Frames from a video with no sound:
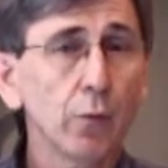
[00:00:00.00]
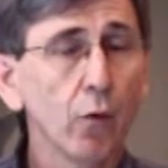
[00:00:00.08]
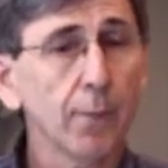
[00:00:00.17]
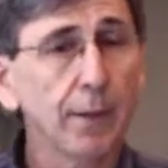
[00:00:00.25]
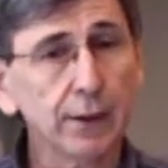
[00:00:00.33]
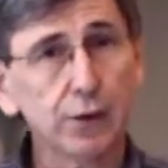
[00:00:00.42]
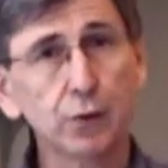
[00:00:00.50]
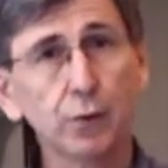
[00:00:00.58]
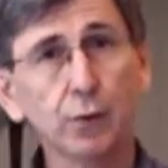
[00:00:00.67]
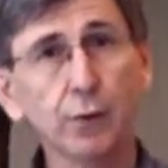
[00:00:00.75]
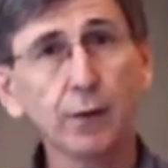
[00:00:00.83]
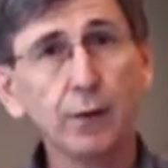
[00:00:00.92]
want to make
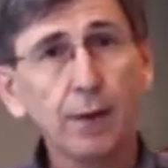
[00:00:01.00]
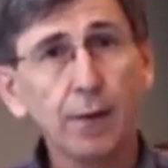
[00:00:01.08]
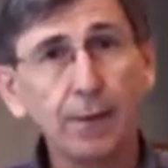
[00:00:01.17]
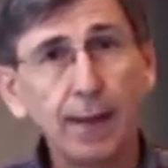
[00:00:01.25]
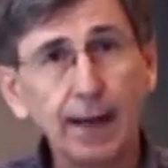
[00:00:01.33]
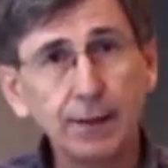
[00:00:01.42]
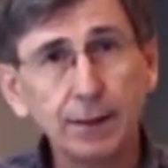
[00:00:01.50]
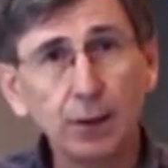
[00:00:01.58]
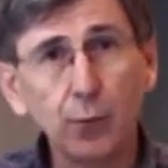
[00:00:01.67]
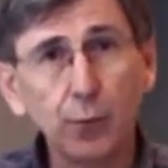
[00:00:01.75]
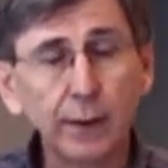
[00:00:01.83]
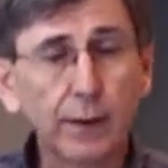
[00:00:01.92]
sure
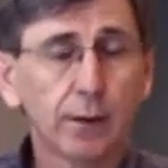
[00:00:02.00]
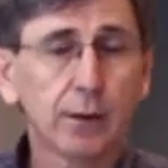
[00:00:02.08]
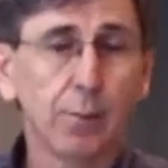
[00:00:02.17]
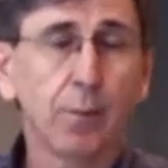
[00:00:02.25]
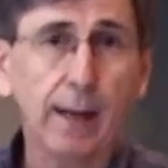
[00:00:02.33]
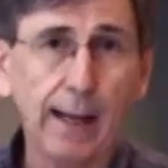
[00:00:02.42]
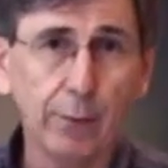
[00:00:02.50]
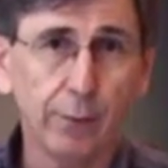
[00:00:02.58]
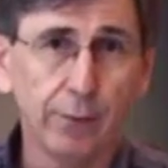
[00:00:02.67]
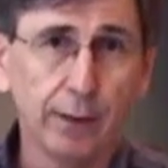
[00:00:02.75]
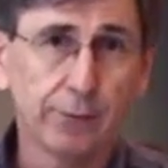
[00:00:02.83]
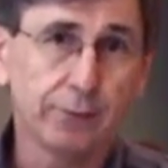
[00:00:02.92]
that we comply
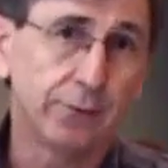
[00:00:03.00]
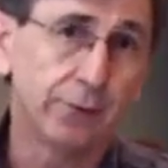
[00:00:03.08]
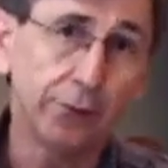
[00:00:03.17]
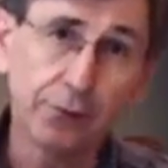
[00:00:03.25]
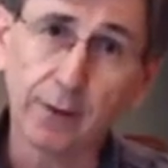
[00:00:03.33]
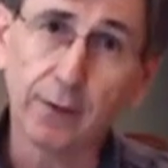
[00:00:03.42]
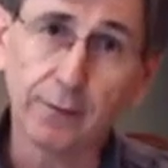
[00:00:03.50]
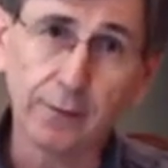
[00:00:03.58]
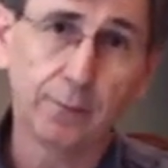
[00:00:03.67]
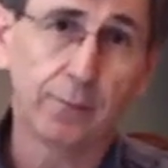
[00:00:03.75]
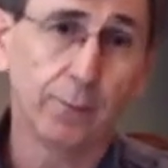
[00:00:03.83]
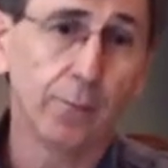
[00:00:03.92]
with this. So it's going to
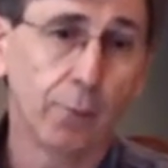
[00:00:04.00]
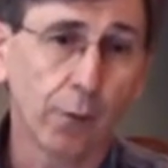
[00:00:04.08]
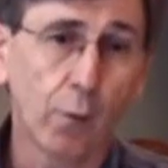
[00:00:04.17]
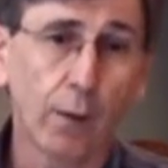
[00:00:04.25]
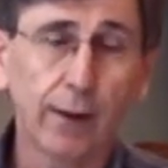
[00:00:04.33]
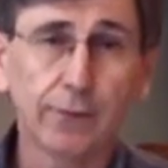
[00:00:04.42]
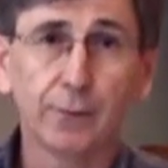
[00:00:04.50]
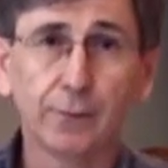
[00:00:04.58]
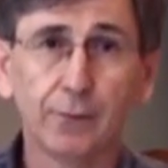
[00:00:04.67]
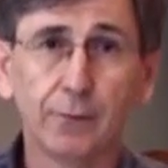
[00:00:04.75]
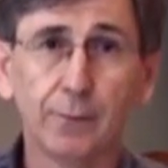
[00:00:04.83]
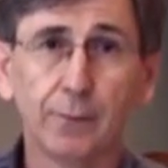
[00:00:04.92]
require
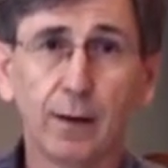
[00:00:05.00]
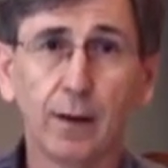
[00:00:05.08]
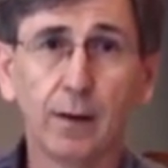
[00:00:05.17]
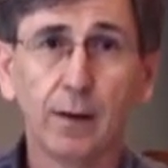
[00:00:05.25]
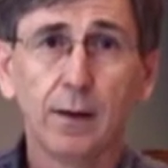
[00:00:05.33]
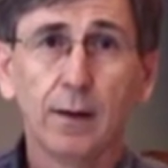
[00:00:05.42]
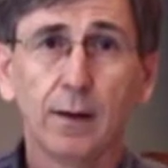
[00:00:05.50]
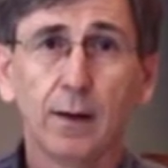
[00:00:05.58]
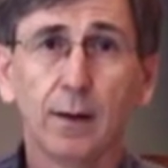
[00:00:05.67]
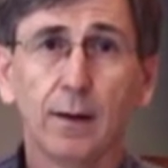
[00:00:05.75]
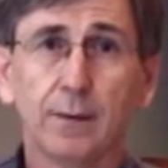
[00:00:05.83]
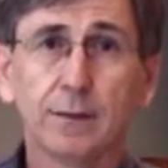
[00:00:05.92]
some
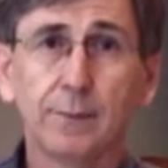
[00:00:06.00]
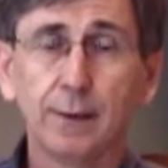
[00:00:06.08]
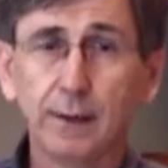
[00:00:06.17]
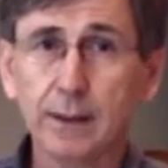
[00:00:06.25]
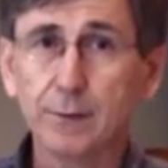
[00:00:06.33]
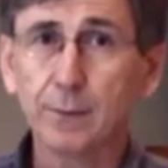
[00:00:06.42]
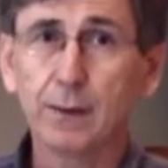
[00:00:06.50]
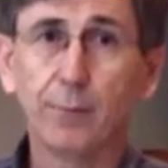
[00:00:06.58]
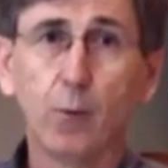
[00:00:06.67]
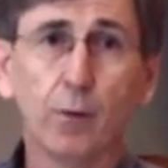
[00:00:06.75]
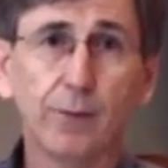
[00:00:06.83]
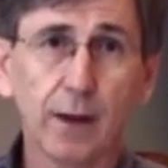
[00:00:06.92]
enlistment of
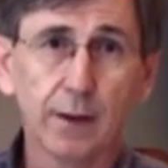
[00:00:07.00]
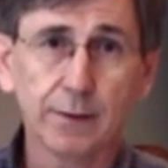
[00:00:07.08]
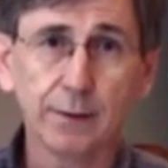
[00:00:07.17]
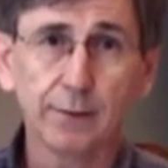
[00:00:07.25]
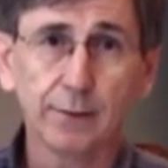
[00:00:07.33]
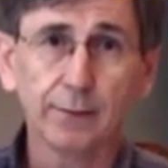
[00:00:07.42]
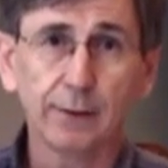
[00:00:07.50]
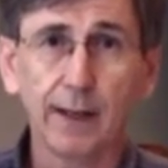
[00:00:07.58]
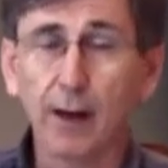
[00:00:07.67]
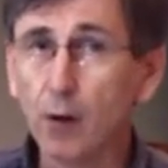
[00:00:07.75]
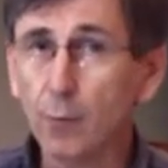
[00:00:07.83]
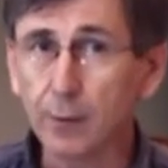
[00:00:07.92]
more volunteers, and
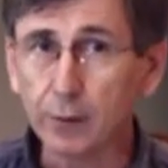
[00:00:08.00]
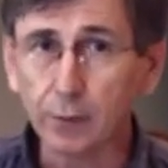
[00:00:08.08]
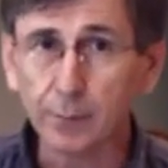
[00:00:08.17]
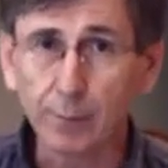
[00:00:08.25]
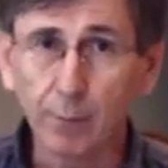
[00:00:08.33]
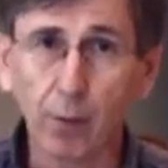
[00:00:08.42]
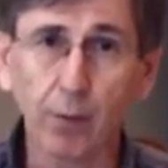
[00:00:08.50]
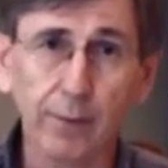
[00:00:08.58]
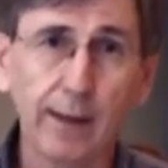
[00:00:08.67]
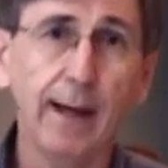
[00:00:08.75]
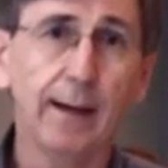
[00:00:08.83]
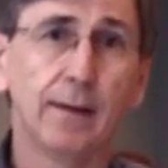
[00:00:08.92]
I hope that you'll be a part of
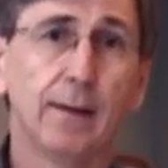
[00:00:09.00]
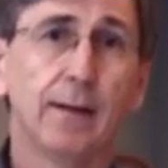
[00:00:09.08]
that.